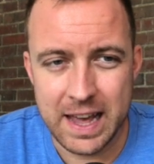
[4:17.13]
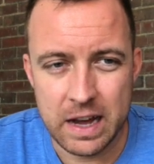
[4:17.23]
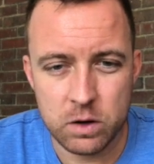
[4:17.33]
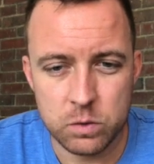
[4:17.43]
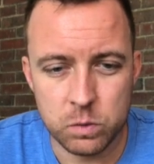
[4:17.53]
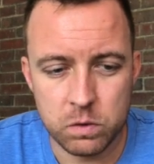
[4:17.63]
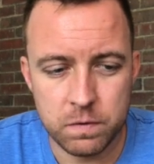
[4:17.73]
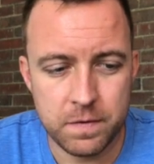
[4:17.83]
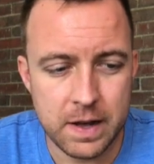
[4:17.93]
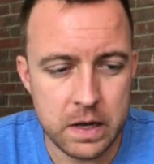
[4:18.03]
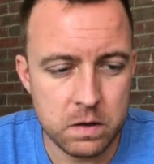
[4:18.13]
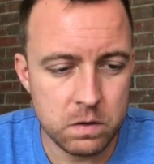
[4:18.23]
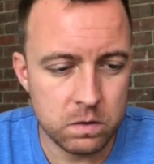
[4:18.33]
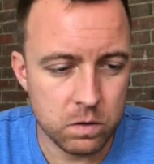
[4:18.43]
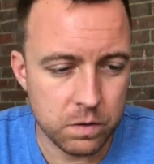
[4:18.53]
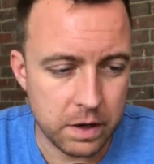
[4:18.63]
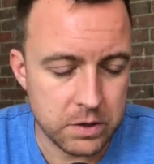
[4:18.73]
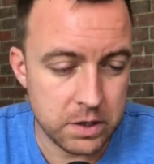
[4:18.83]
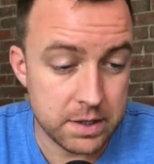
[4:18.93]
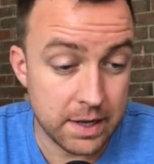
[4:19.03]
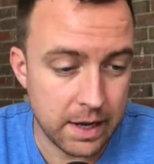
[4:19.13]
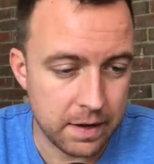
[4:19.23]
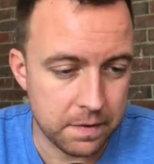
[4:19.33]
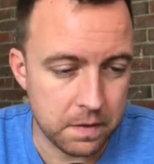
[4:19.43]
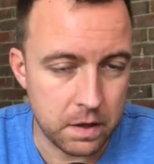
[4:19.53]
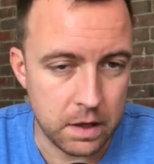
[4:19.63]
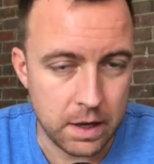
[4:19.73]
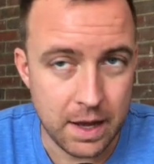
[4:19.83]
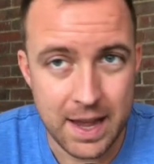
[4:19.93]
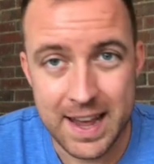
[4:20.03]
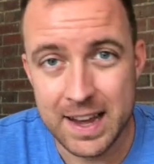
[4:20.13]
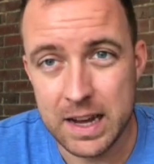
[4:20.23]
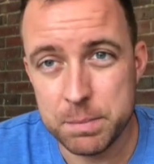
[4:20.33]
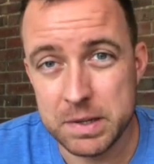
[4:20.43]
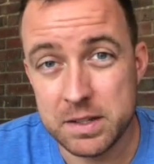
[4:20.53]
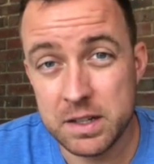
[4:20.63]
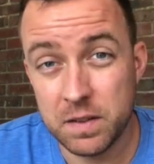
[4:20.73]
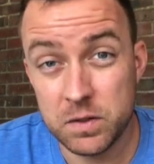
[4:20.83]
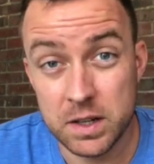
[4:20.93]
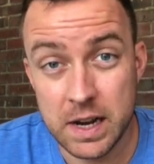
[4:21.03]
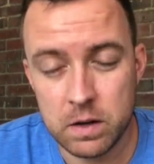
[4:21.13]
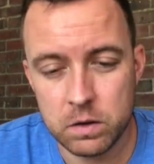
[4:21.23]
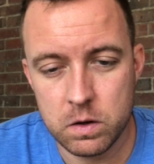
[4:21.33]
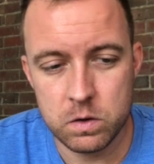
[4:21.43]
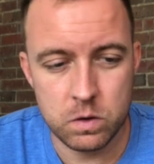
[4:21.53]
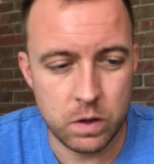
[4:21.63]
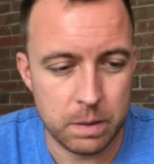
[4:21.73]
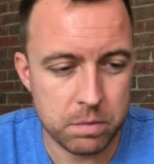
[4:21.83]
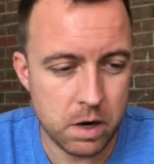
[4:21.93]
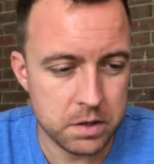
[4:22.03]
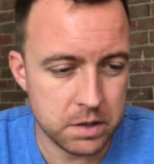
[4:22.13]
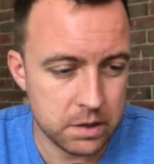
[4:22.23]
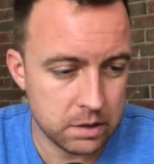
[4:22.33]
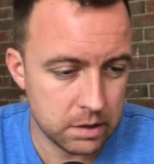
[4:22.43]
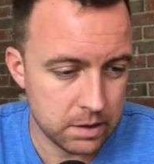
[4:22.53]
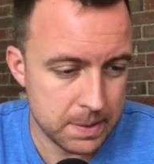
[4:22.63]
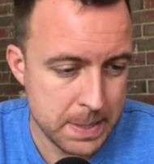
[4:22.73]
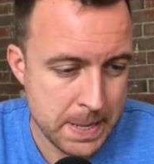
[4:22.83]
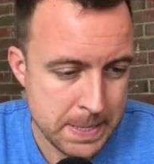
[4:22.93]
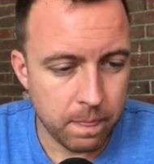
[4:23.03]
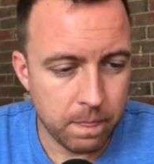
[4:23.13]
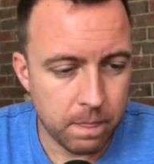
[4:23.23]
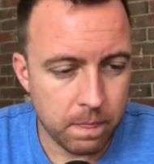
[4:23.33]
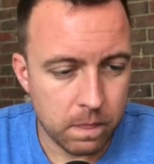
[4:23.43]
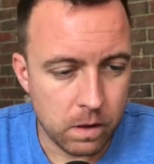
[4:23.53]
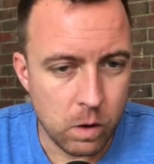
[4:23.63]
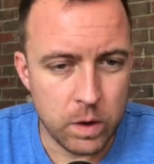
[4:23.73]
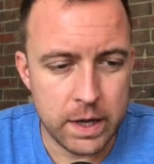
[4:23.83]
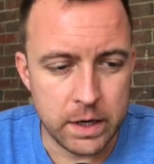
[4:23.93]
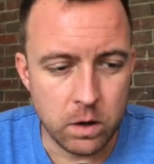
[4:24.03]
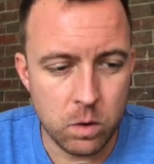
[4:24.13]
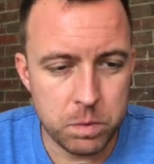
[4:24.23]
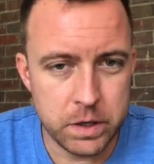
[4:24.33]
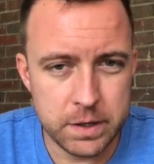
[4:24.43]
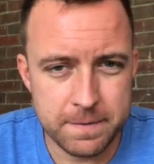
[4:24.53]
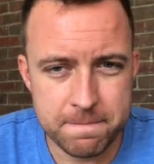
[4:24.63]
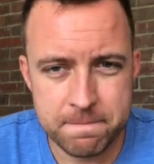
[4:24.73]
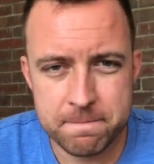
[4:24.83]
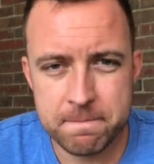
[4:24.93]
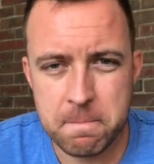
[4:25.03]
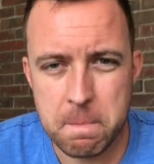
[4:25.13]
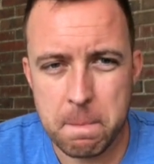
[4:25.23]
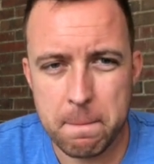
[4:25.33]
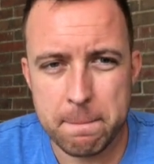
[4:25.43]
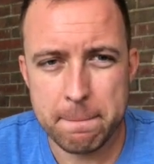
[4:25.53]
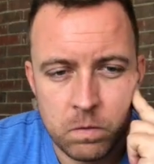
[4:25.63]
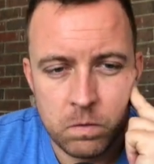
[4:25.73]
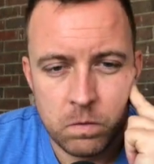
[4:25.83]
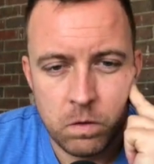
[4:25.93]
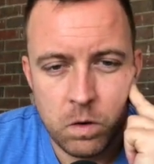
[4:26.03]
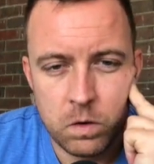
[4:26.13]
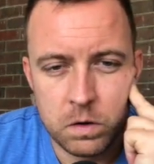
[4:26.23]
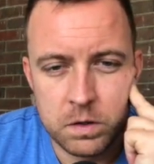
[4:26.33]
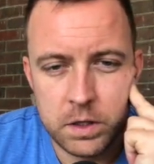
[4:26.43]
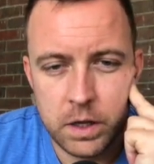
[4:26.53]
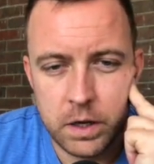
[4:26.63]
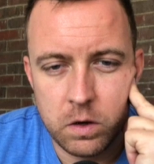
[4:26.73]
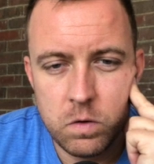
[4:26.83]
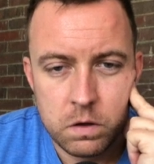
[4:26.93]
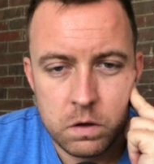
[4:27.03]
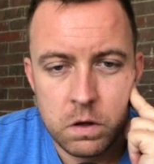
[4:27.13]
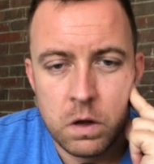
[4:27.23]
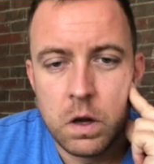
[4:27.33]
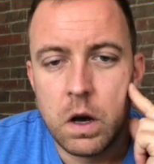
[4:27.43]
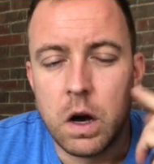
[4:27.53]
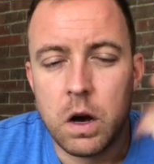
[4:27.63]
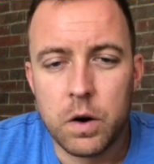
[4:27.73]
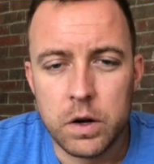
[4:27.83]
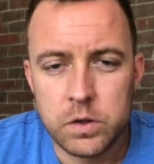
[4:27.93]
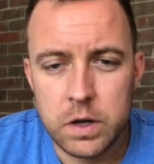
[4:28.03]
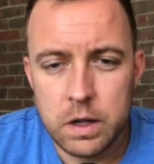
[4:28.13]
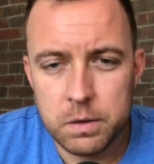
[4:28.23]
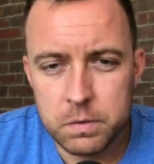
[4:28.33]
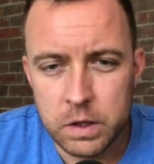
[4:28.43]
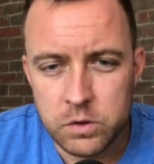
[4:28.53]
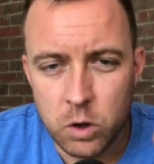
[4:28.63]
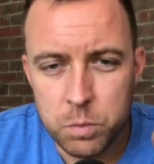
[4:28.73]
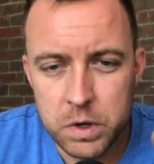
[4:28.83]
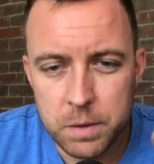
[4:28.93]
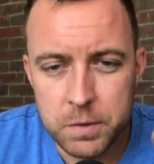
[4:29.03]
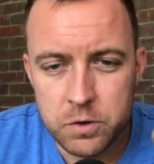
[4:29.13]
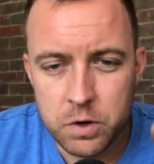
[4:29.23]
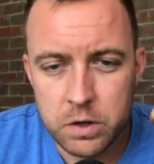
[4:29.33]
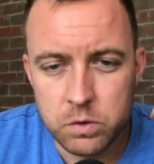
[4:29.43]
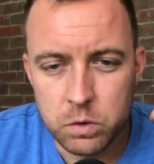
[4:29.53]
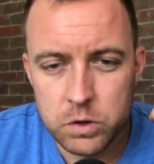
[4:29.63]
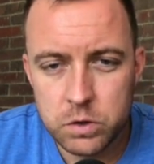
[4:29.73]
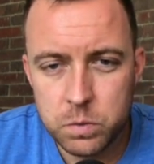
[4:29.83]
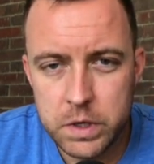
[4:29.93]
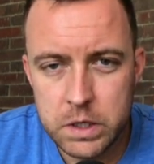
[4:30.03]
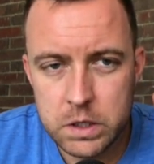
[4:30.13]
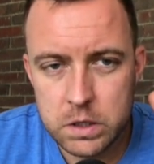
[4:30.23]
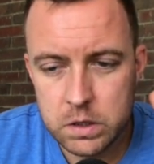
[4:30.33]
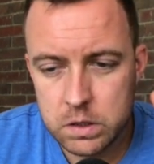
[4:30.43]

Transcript: actual file, or I should say the app itself to download, do that process. Go ahead and open it. Go ahead and slide over. All right, so now let's open up the Trezor suite.